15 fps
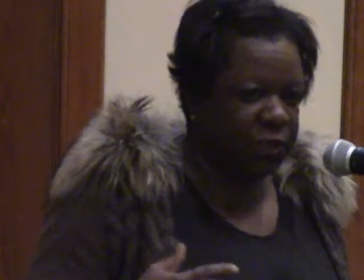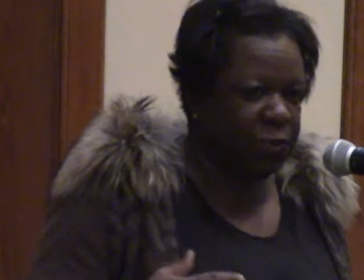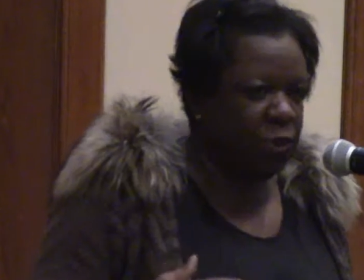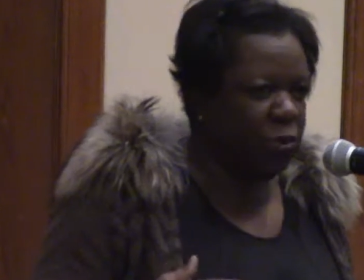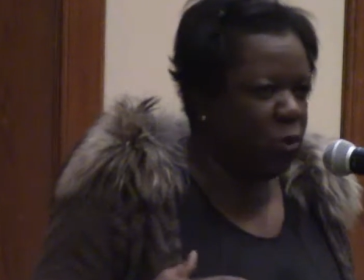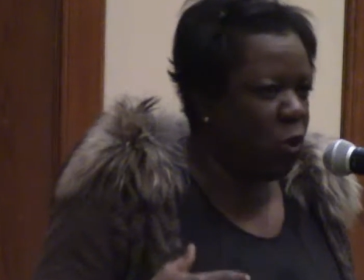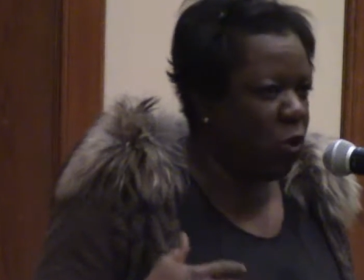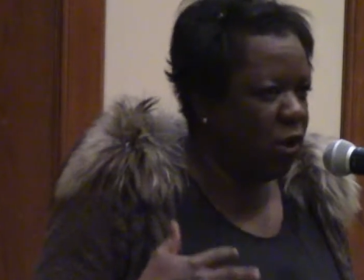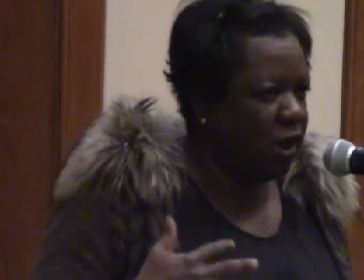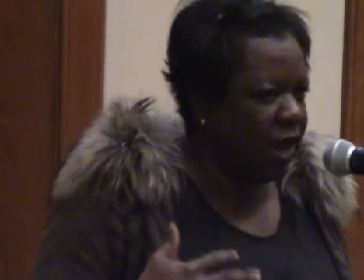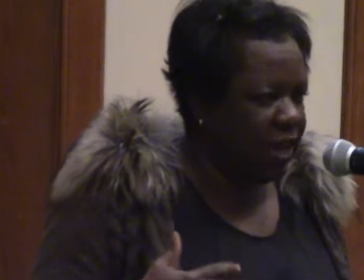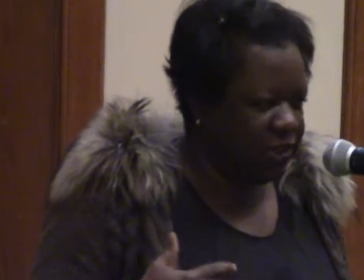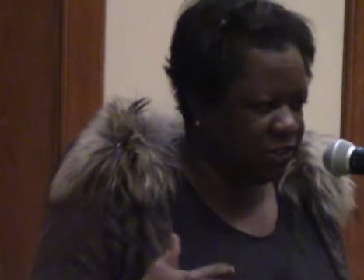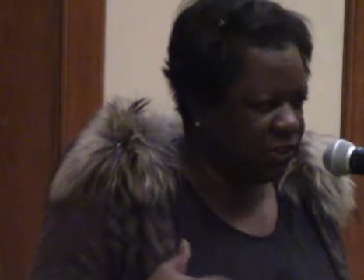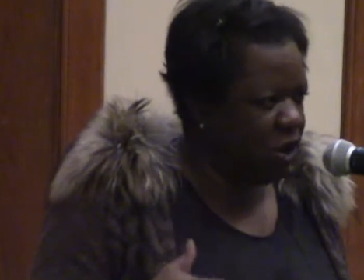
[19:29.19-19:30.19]
Supreme Court
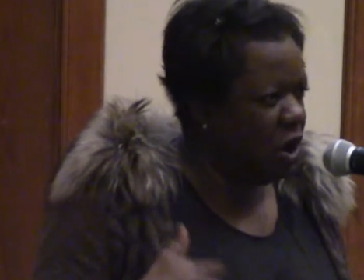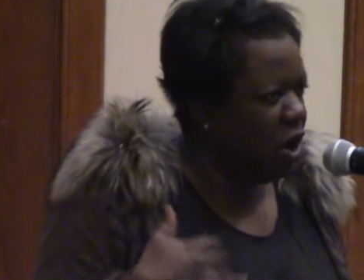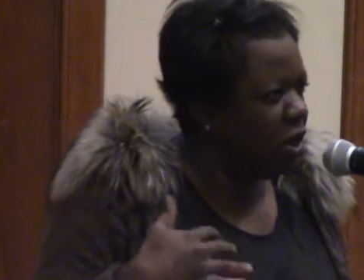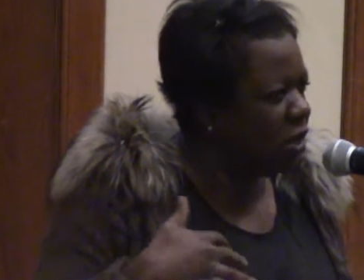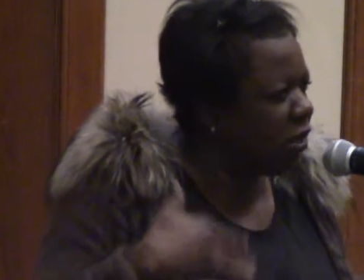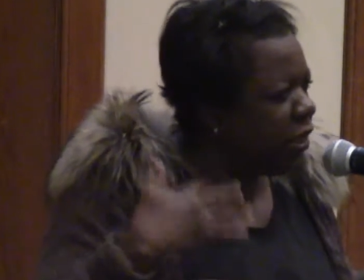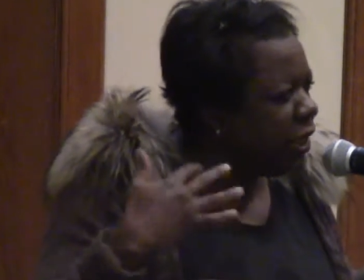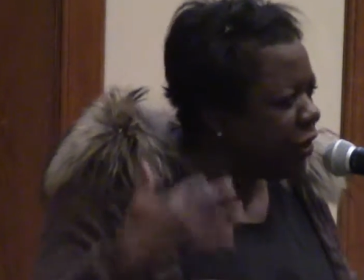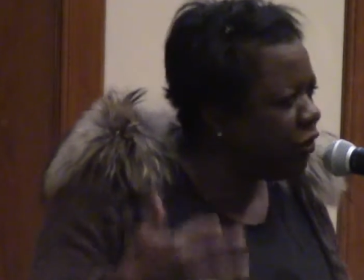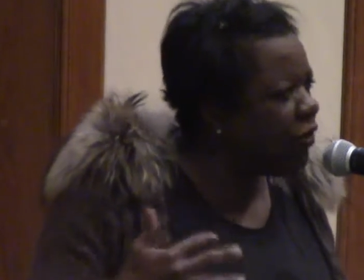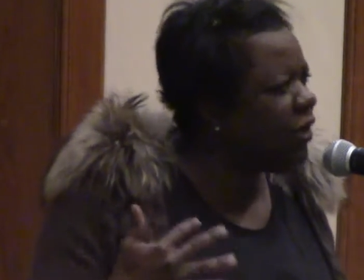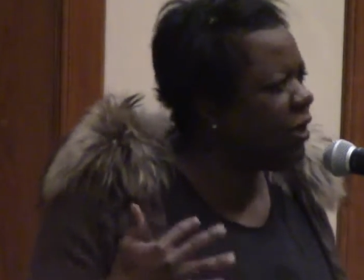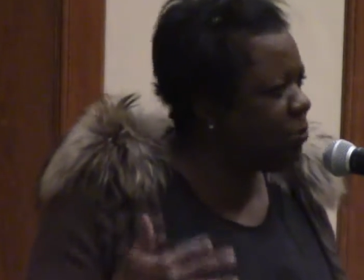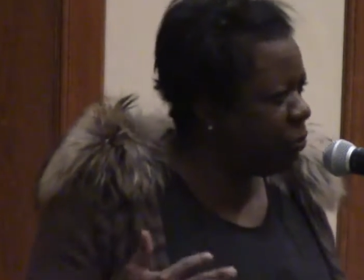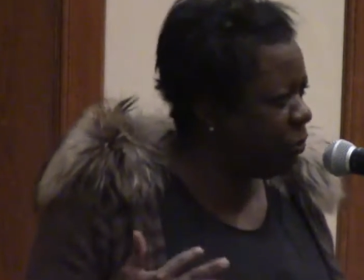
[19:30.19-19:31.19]
case law
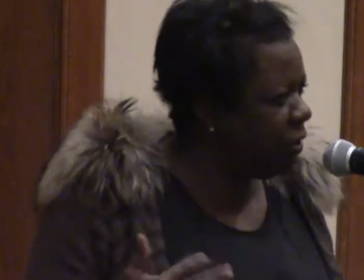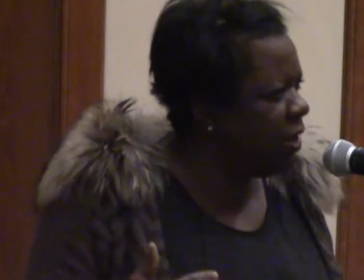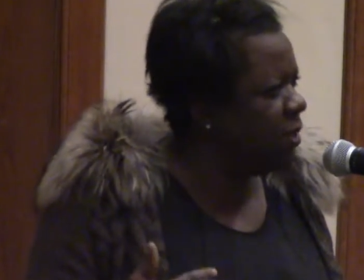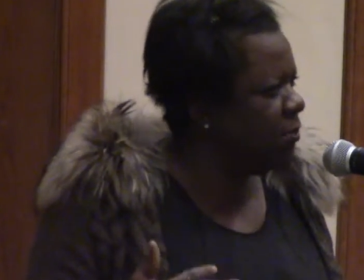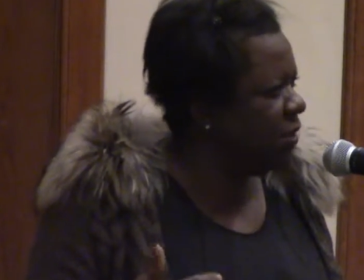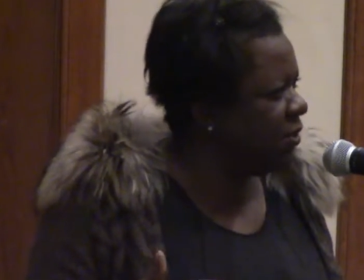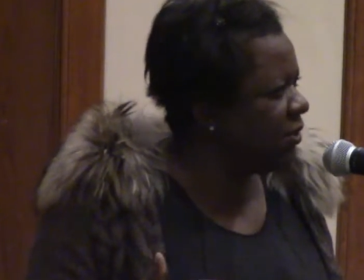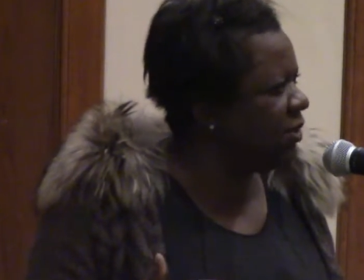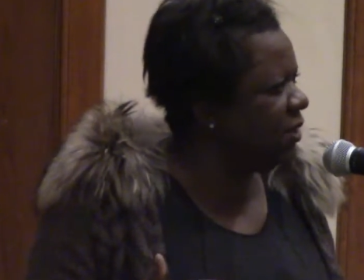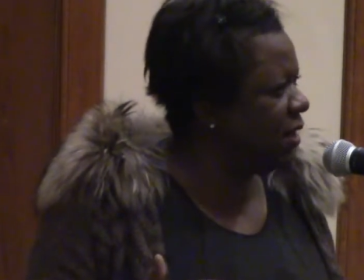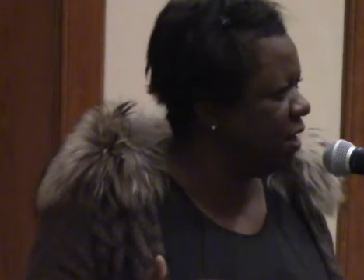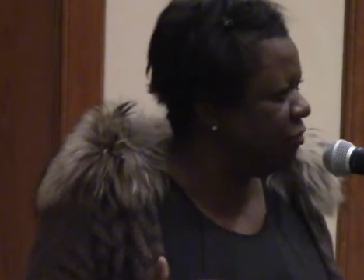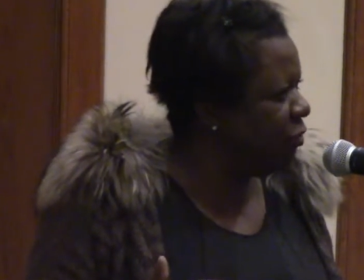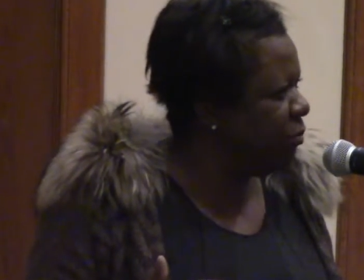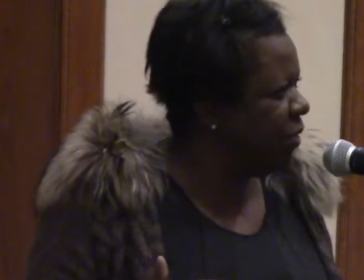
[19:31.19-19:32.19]
clearly prohibits the
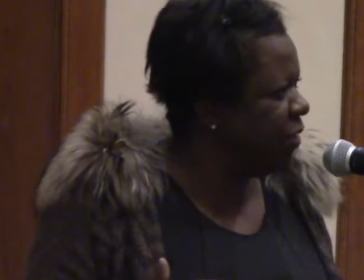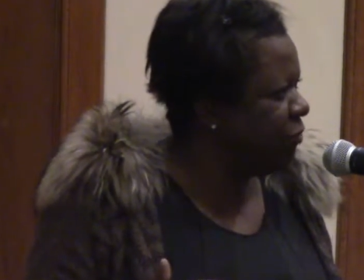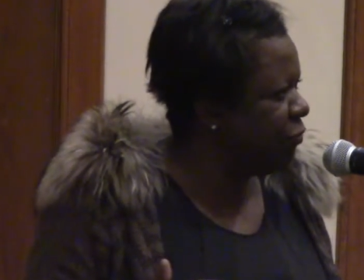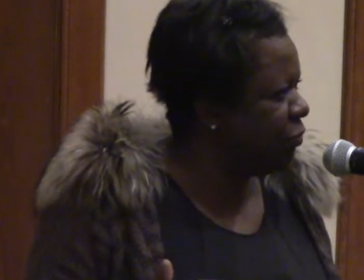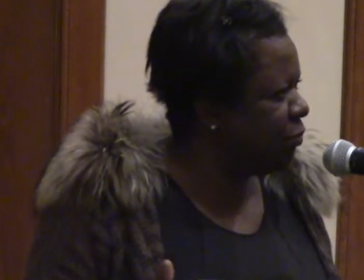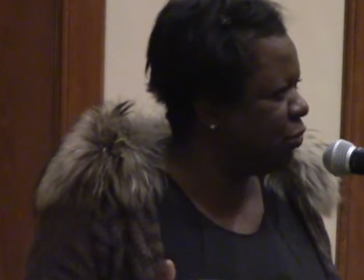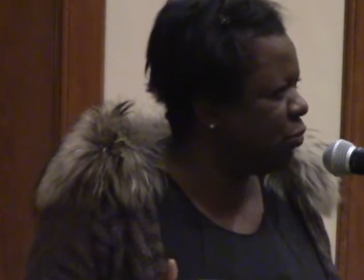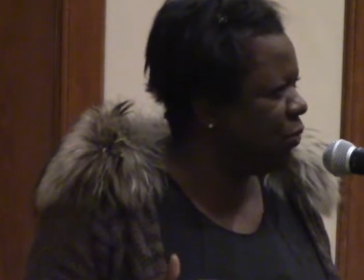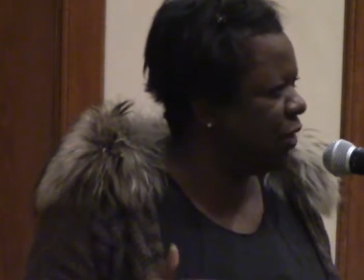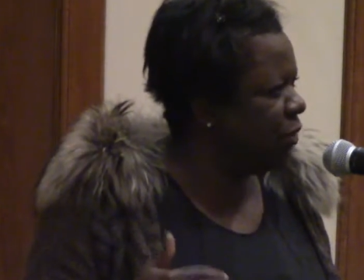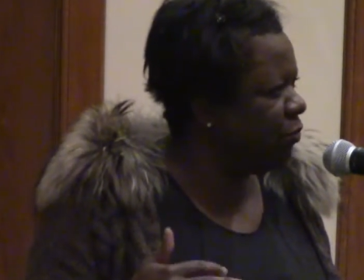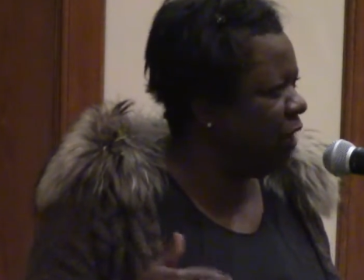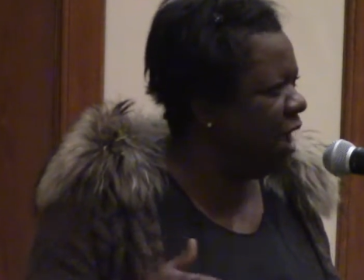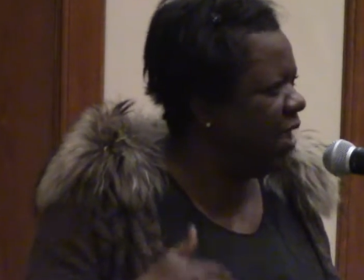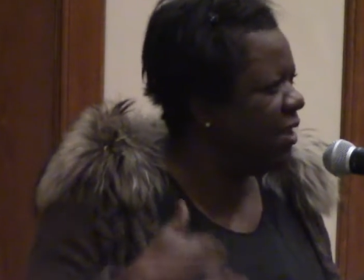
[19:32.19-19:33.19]
government from
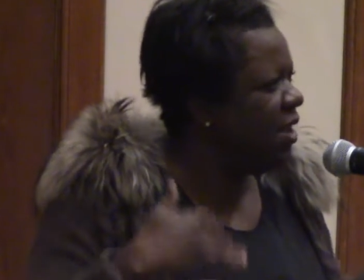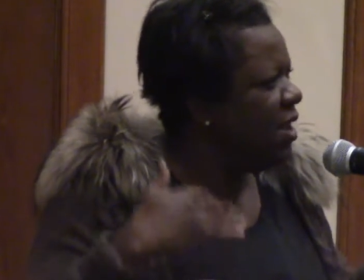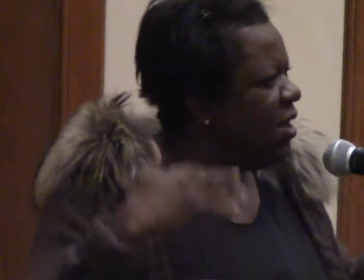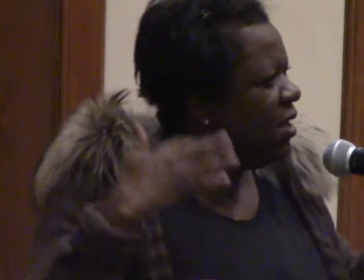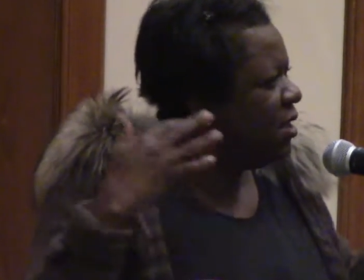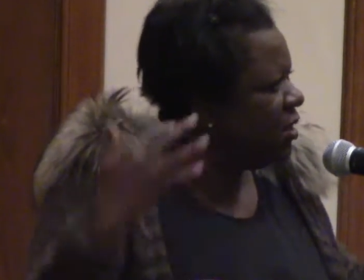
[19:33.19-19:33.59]
doing, right?